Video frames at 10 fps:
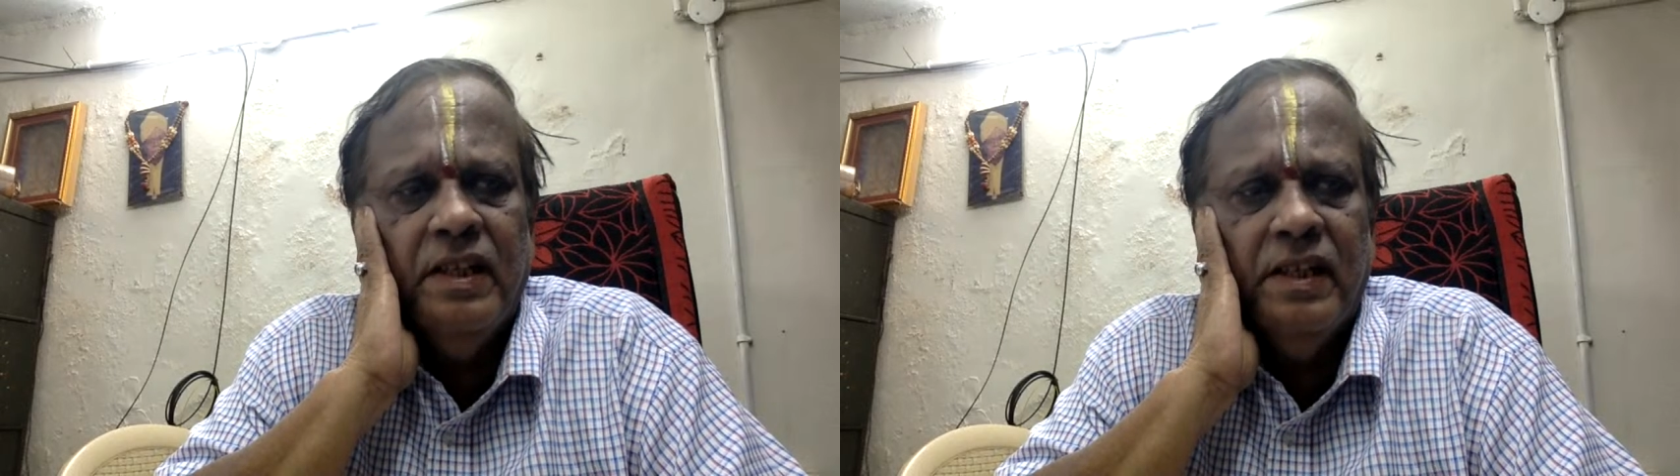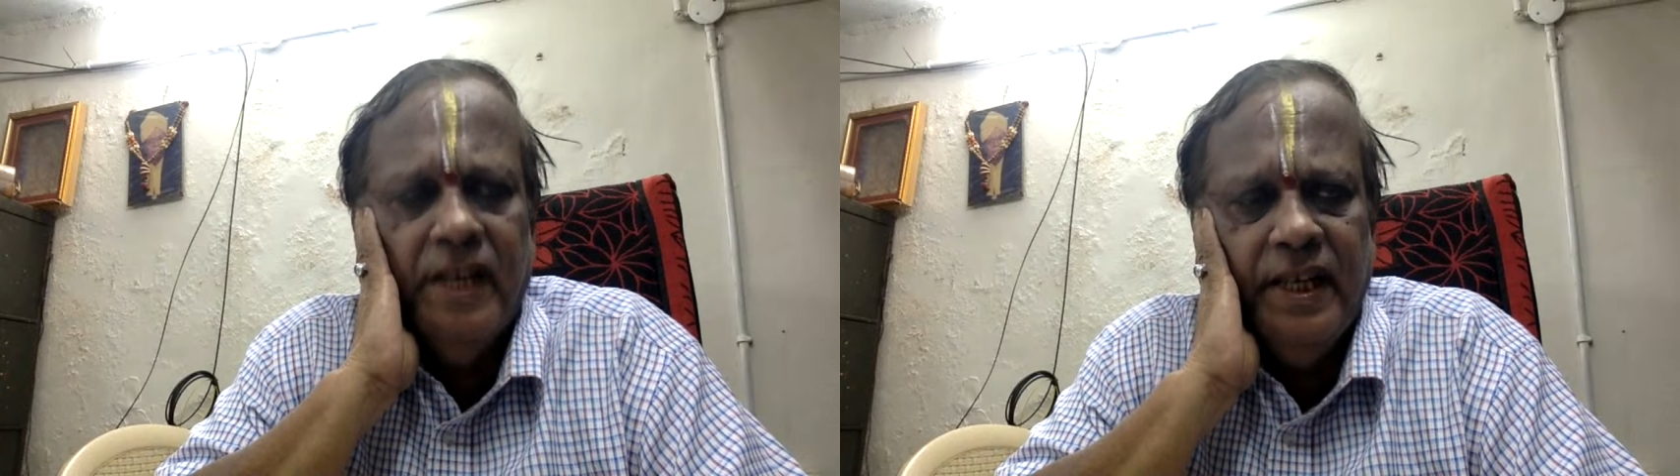
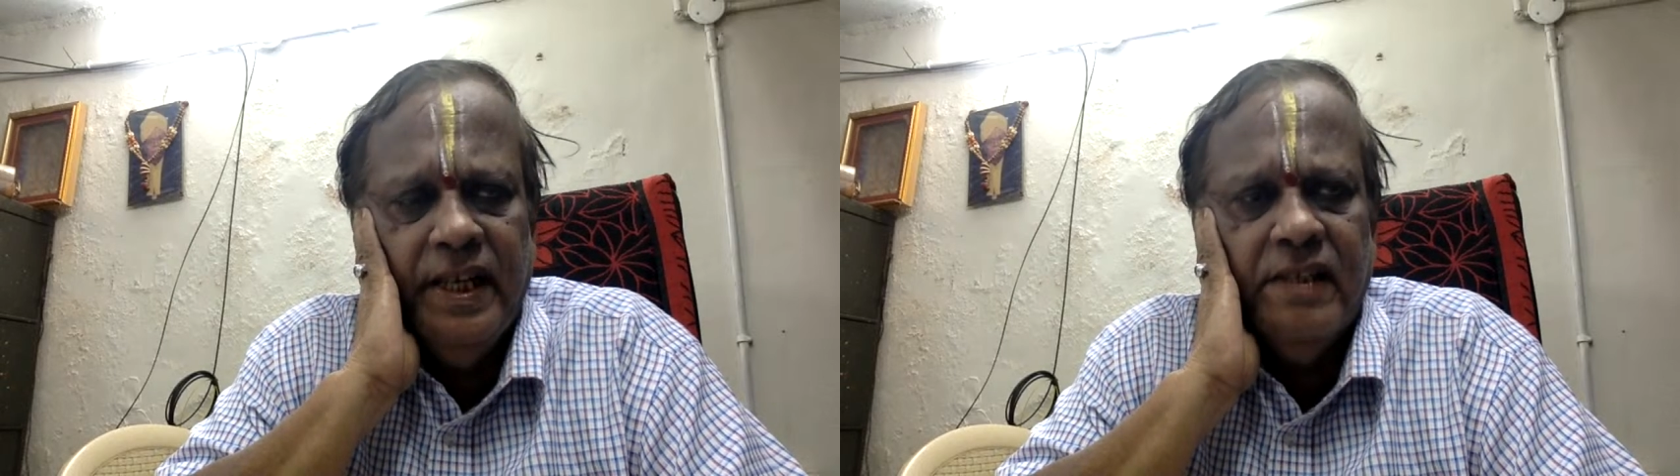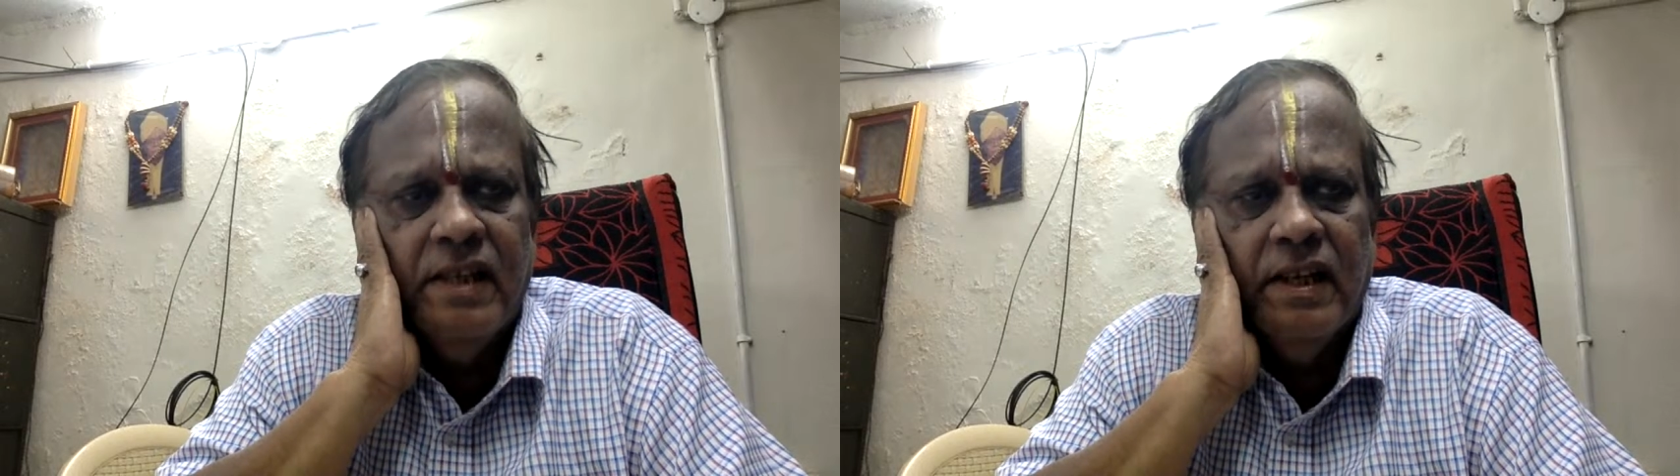and
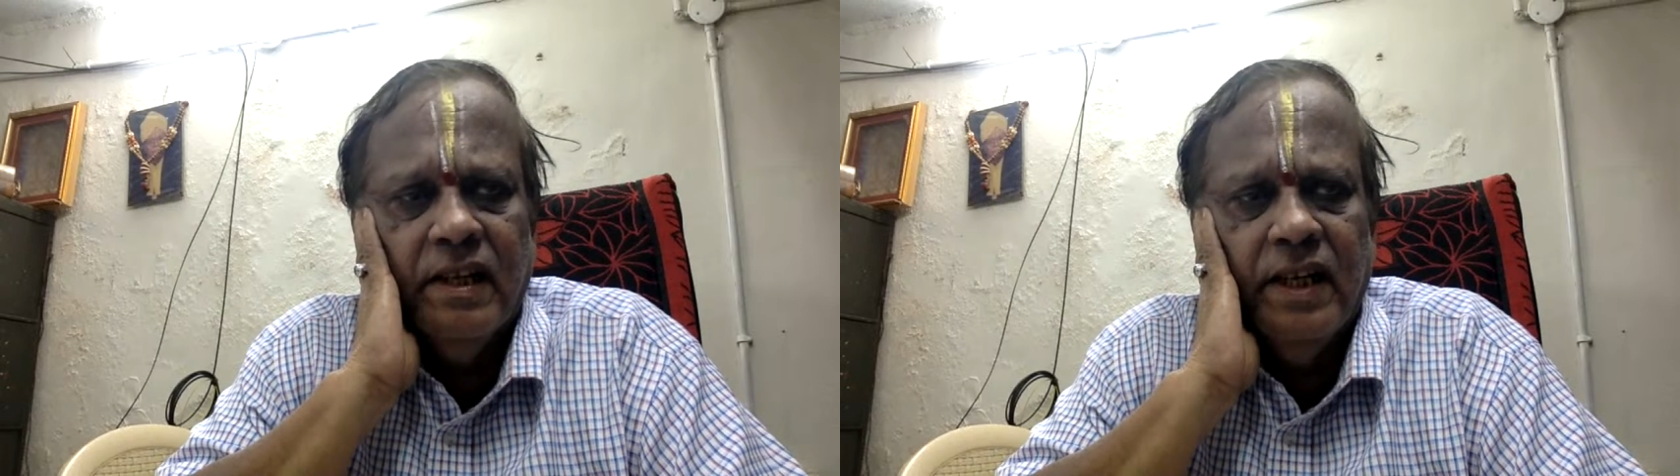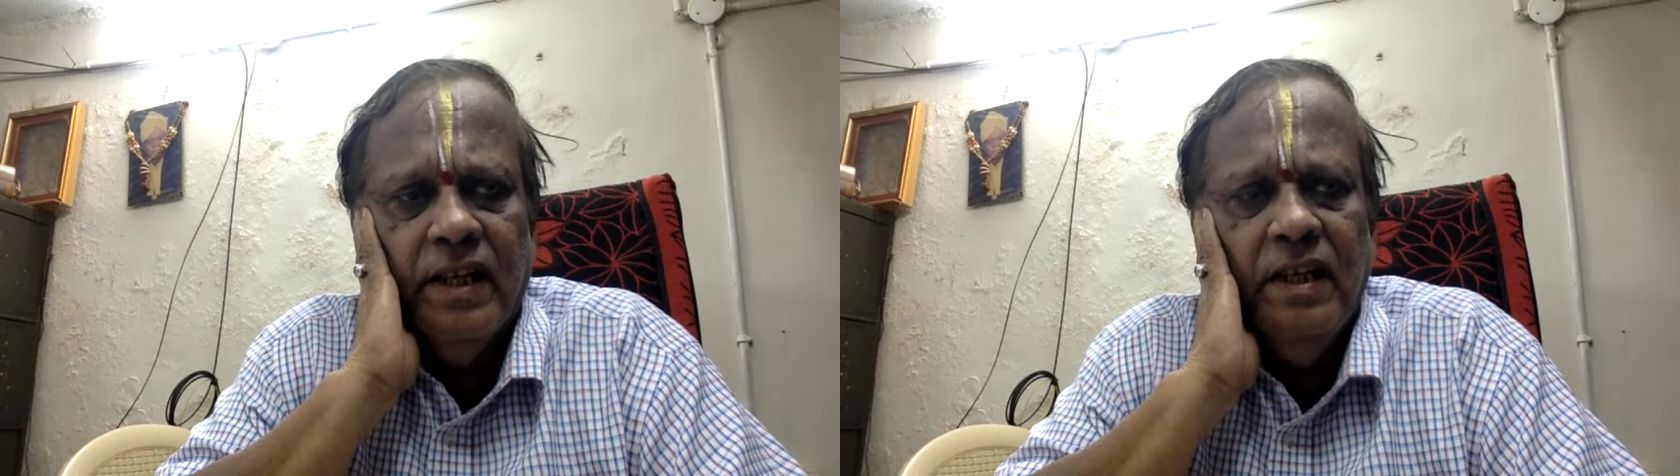credits are
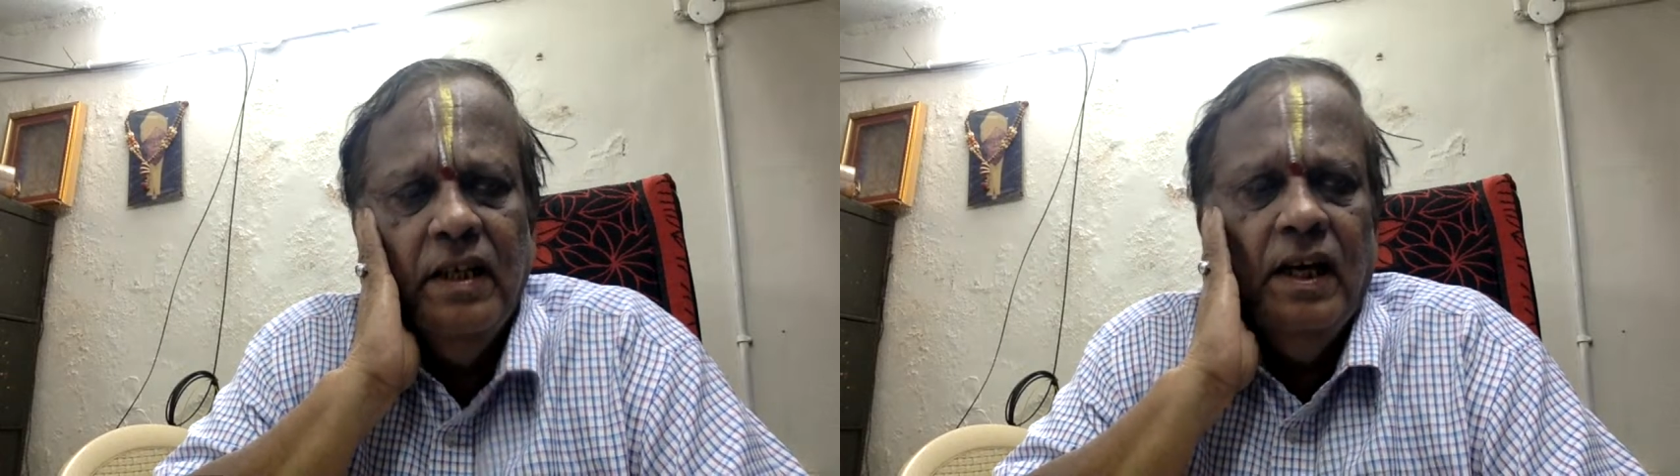there,